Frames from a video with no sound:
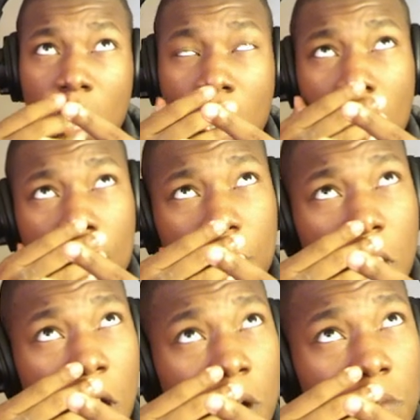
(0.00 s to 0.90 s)
um,
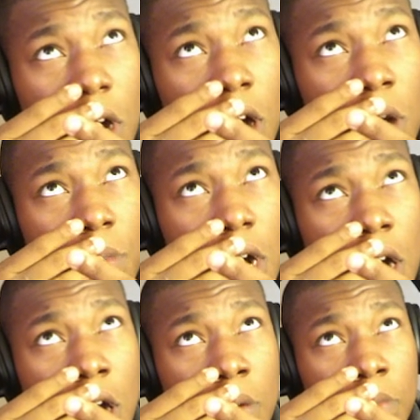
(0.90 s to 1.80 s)
um, um,
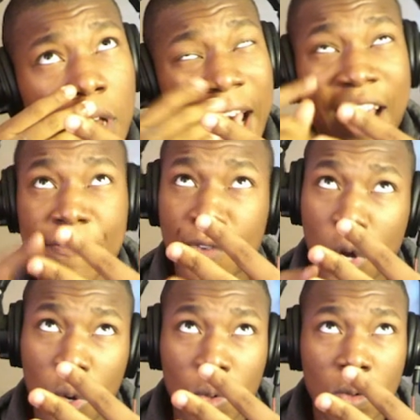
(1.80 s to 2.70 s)
um,
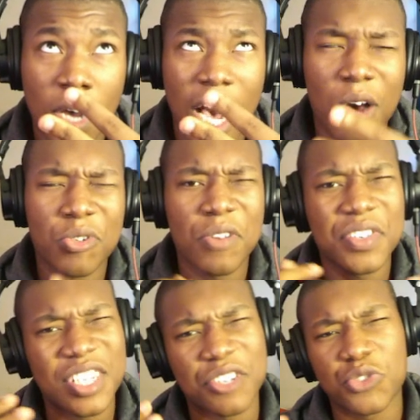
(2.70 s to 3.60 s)
Afro. I don't know
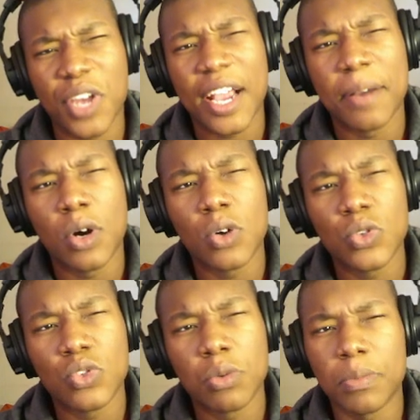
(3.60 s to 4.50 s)
if he's like a Dragon
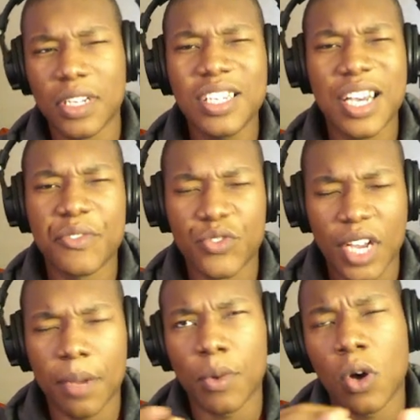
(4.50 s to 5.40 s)
Ball YouTuber, but he covers
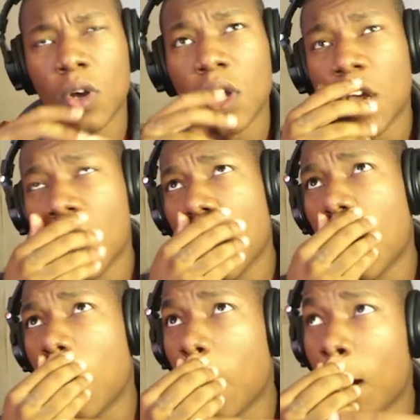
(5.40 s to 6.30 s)
Dragon Ball.
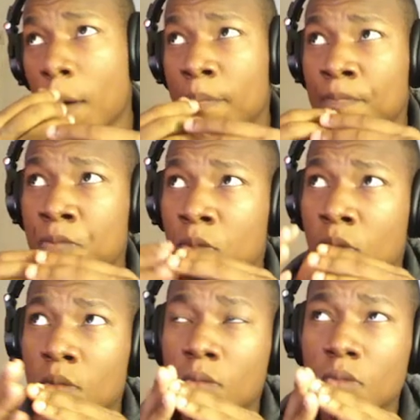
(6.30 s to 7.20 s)
Um,
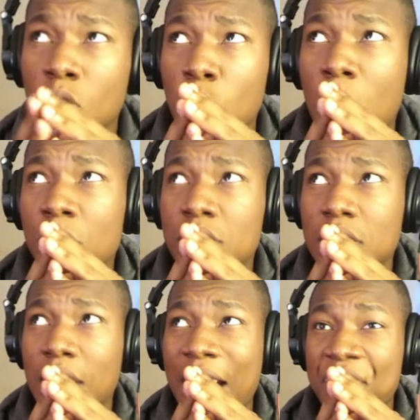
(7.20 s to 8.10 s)
who
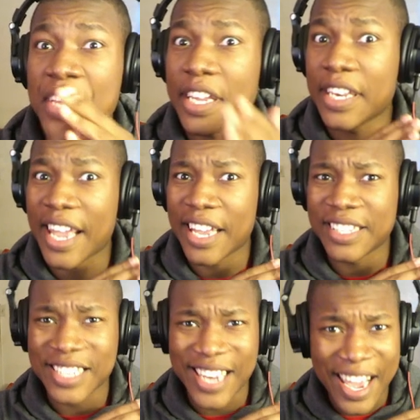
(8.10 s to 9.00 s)
else? I think
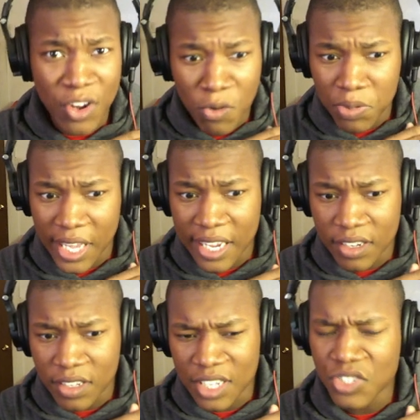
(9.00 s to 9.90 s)
is Nano
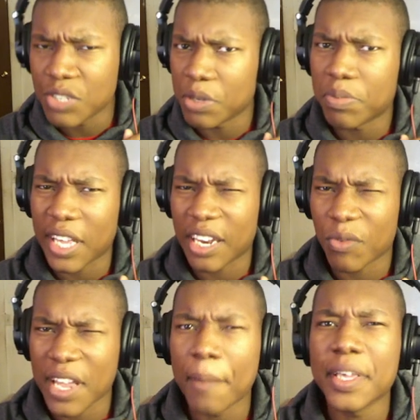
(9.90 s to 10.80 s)
playing. He should be
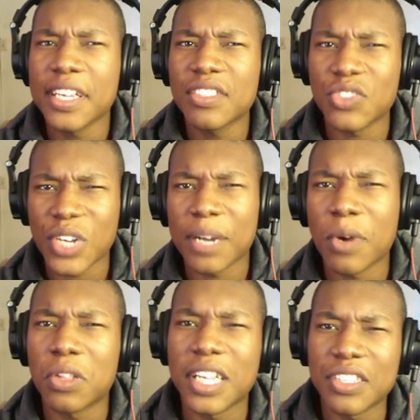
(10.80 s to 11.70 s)
playing it, right? I mean, he's a
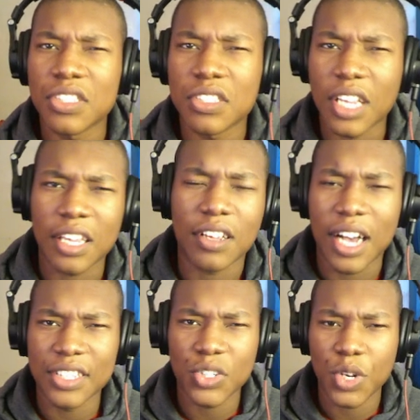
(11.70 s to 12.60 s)
Dragon Ball Legends like
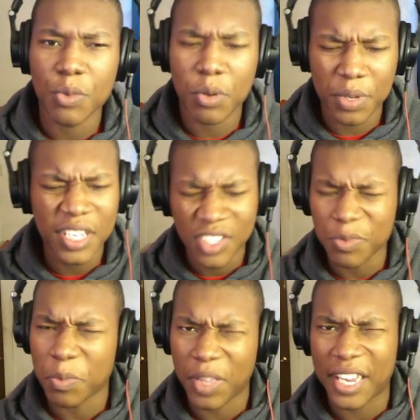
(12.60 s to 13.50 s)
consecrated word, but he
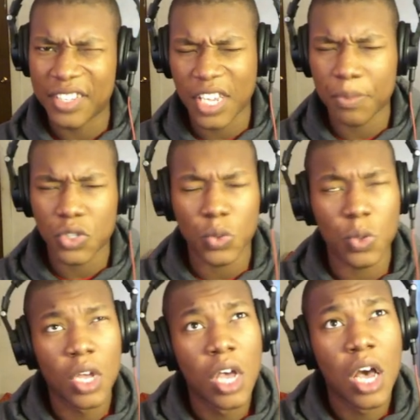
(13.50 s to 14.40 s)
should be playing this game
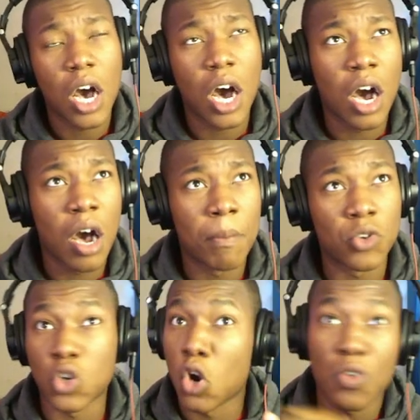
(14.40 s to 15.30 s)
too.
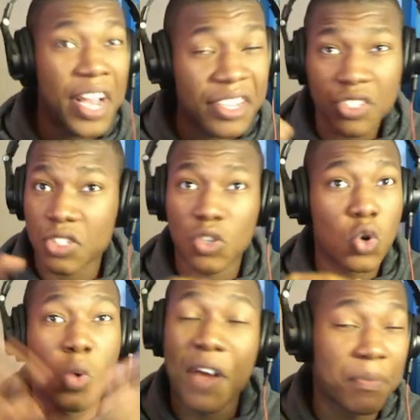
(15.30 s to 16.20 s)
Um, Goresh,
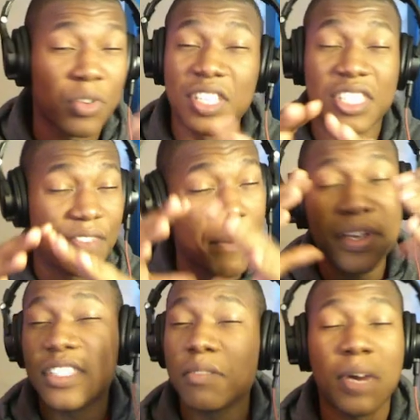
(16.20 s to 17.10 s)
who I, bro, listen, if I
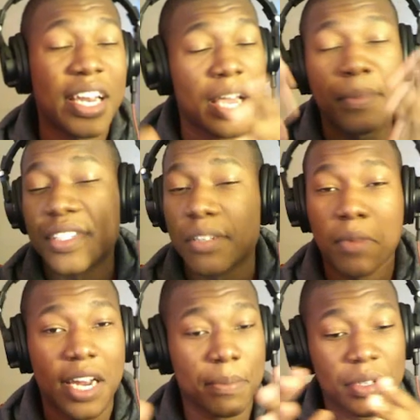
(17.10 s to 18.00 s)
miss somebody, I miss
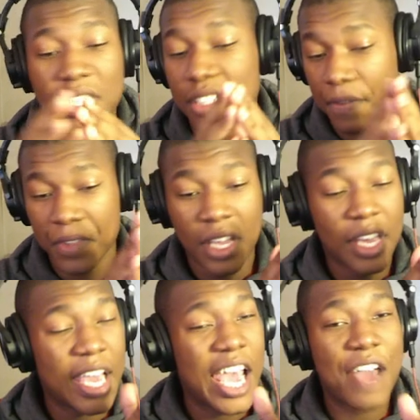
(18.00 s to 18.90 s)
somebody. But listen,
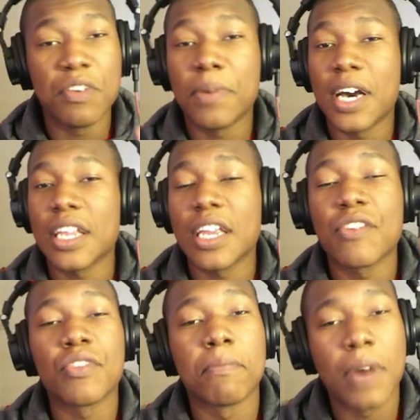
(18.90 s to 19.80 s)
Everybody
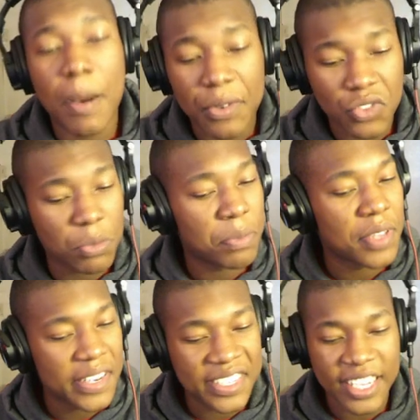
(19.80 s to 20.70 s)
and their mama is gonna be
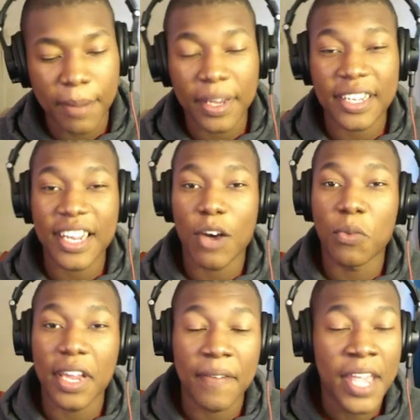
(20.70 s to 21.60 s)
playing this game. I
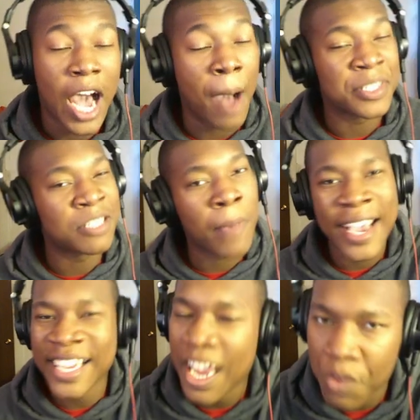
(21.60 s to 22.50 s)
cannot wait. I'm
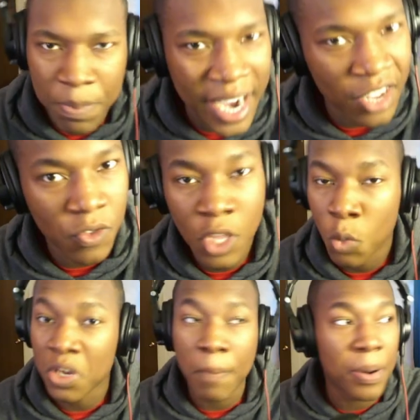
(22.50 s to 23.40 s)
smacking everybody.
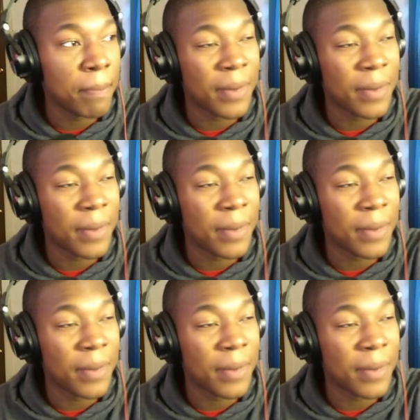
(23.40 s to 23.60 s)
We could